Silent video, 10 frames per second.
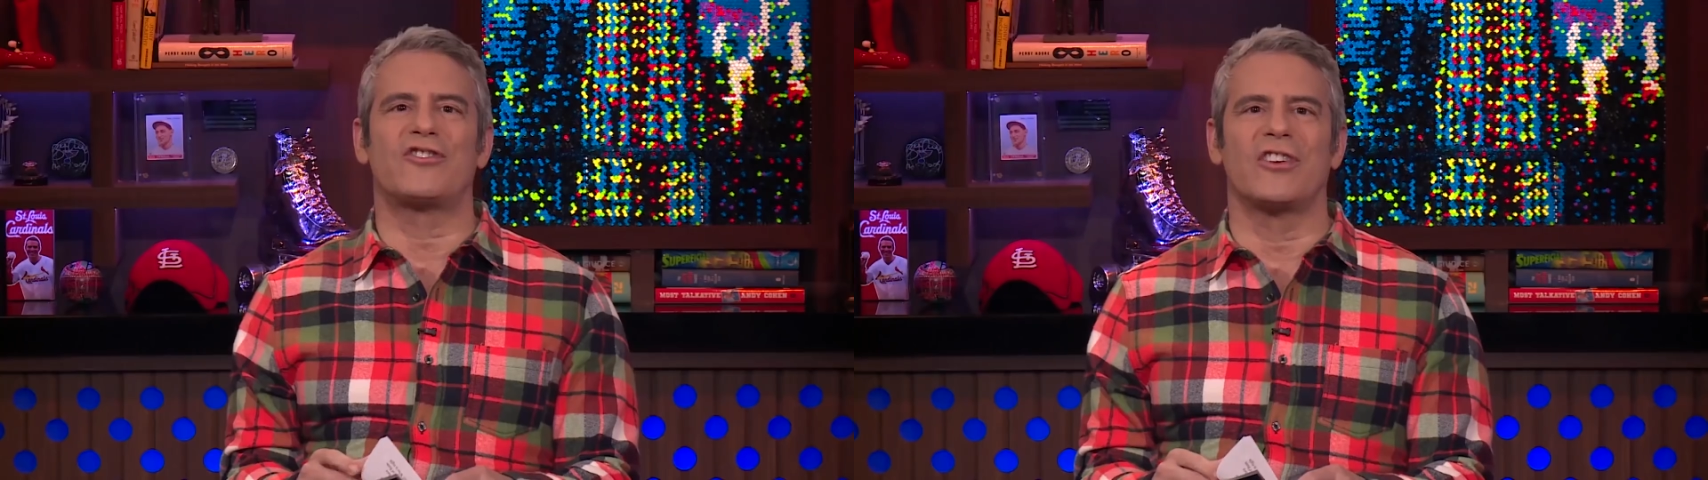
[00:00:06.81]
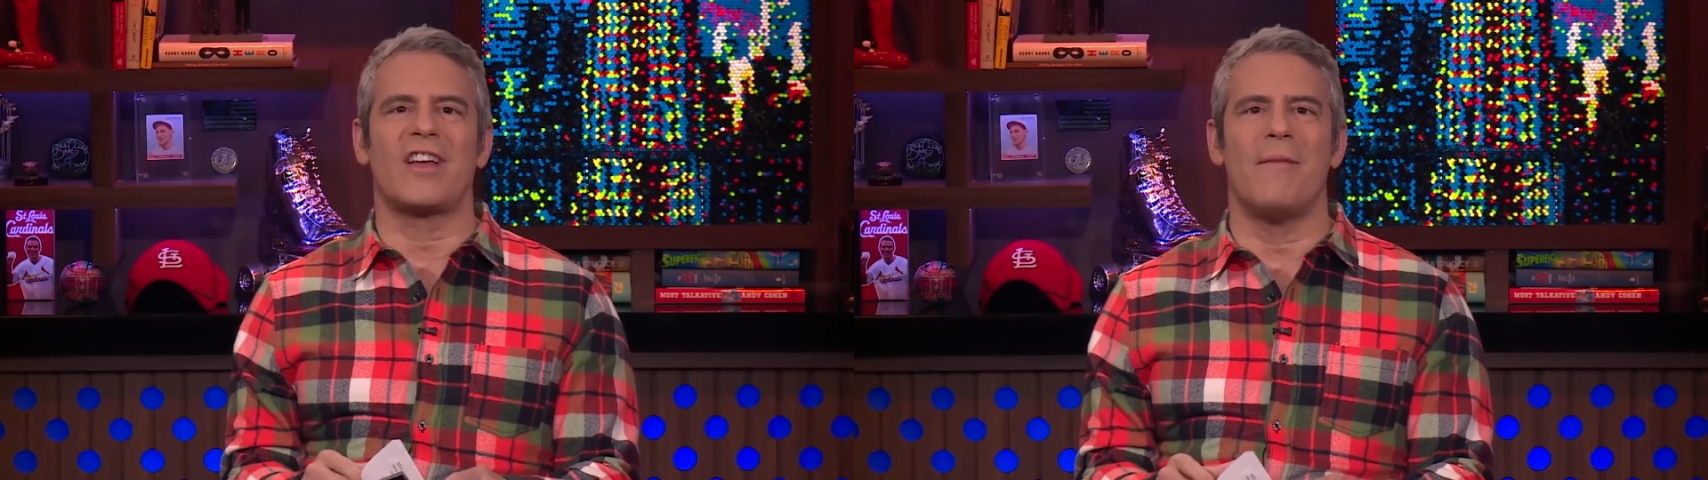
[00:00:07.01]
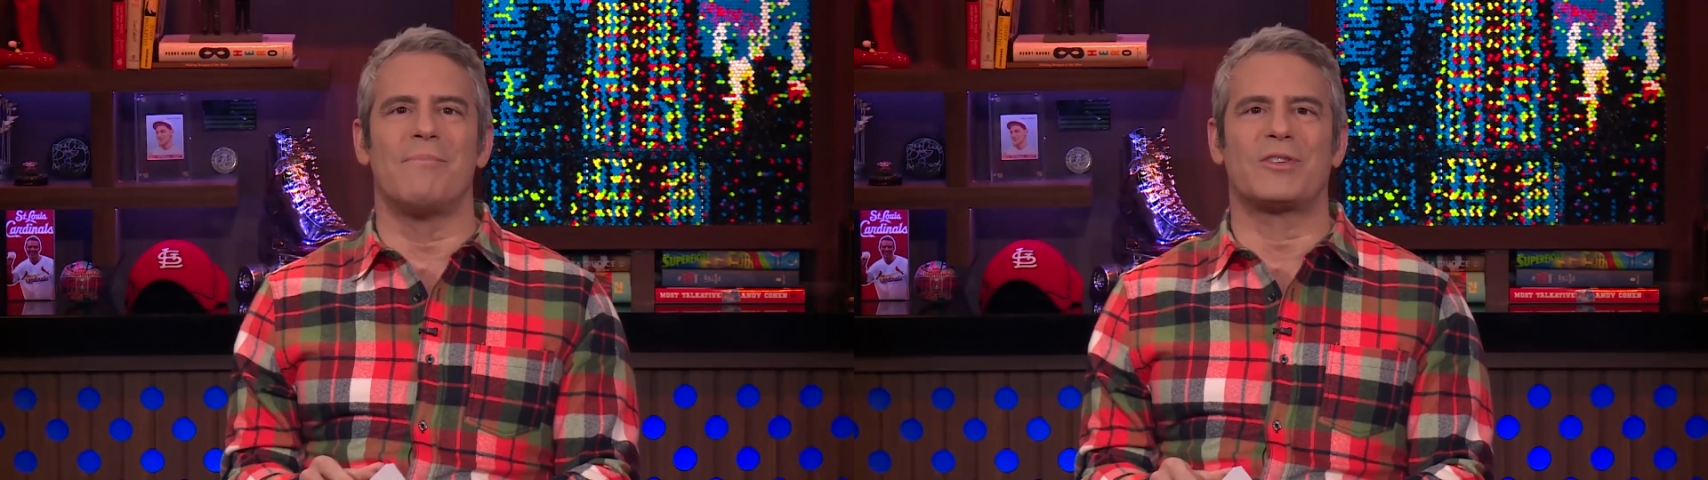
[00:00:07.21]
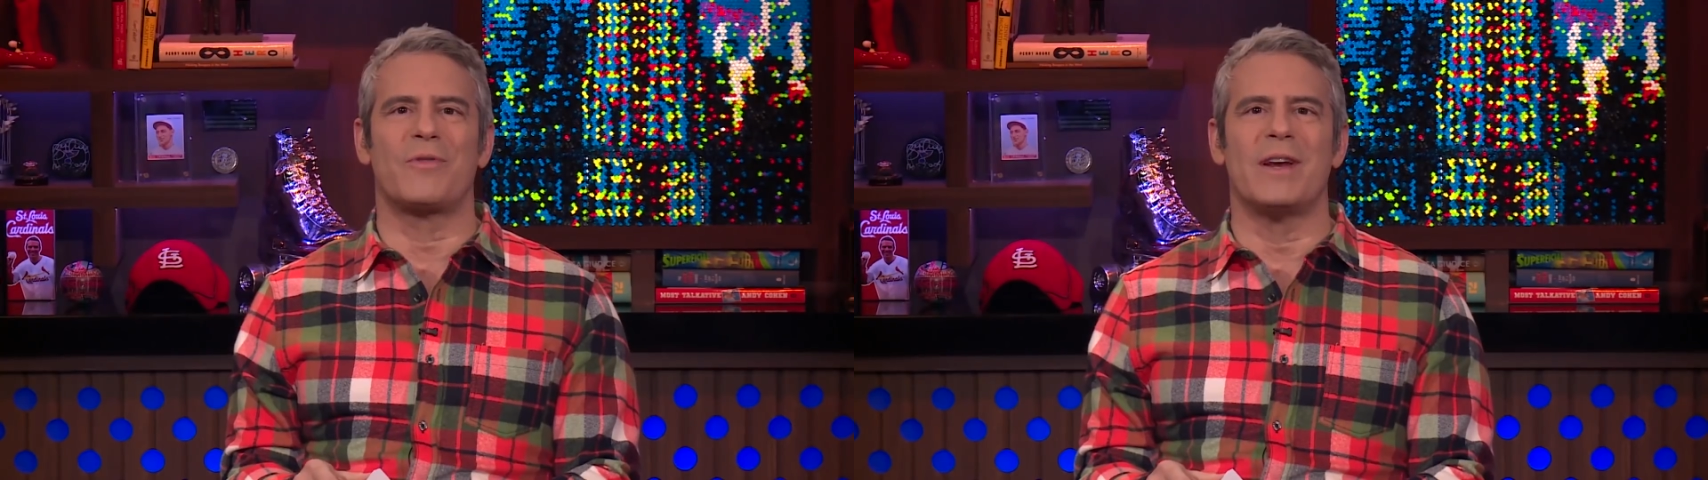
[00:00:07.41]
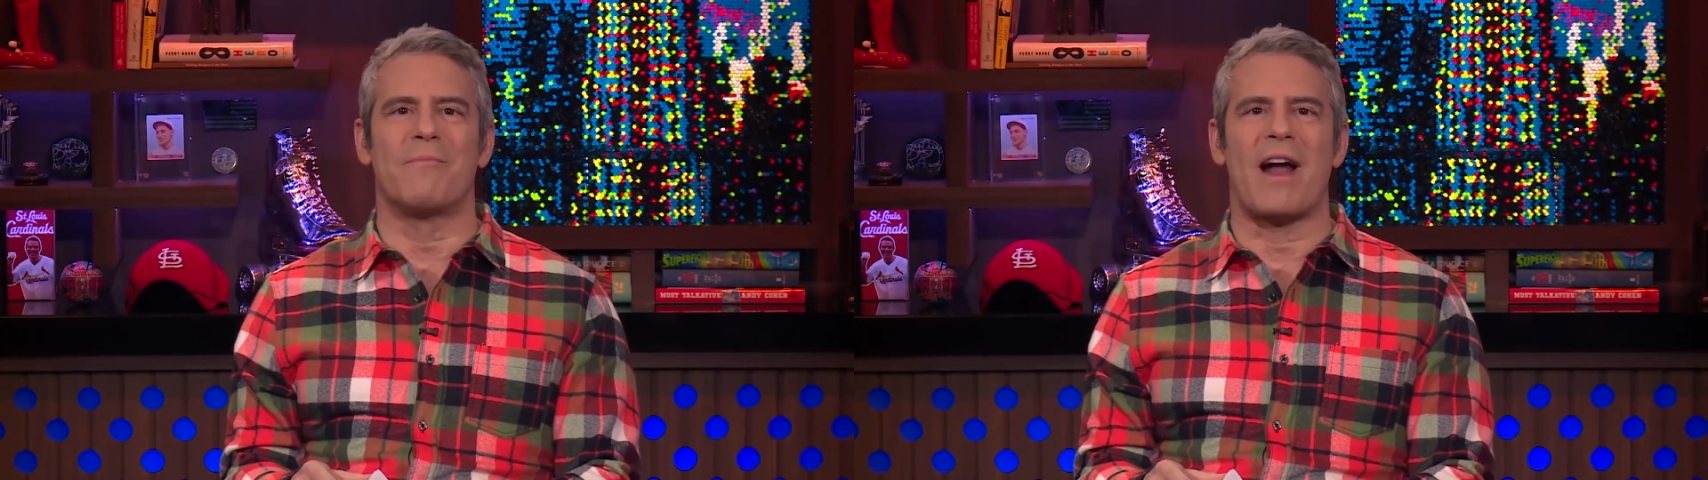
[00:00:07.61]
should come
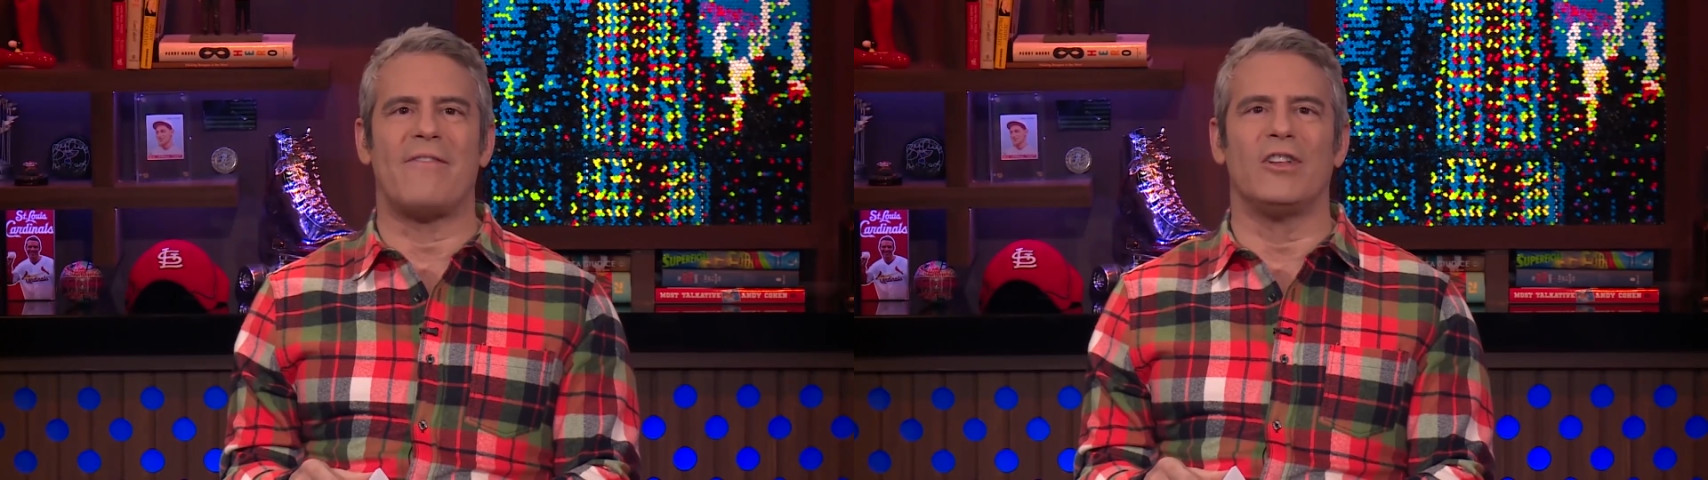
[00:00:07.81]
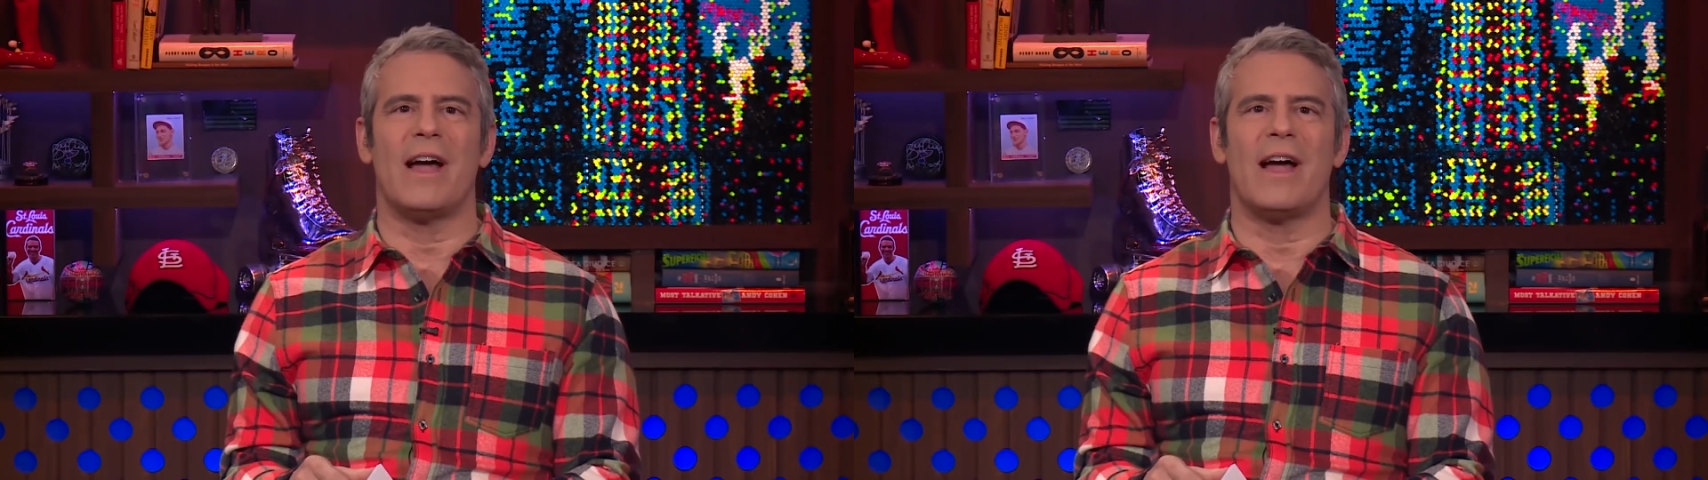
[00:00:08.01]
between a Bravo